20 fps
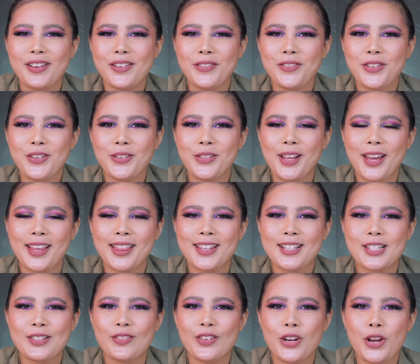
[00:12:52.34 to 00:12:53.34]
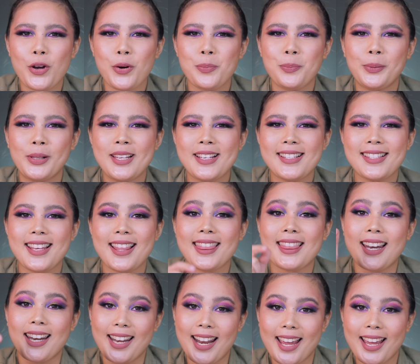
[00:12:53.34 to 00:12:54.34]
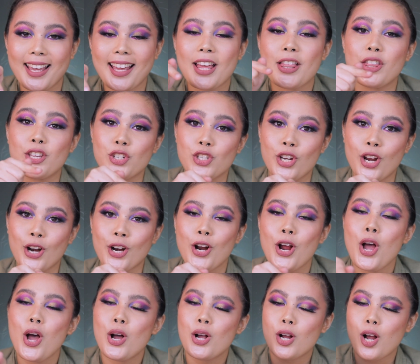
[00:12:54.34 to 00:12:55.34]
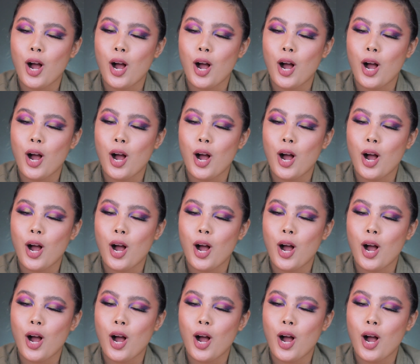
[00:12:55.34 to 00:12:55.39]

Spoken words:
If you like this video, please hit the like, the share,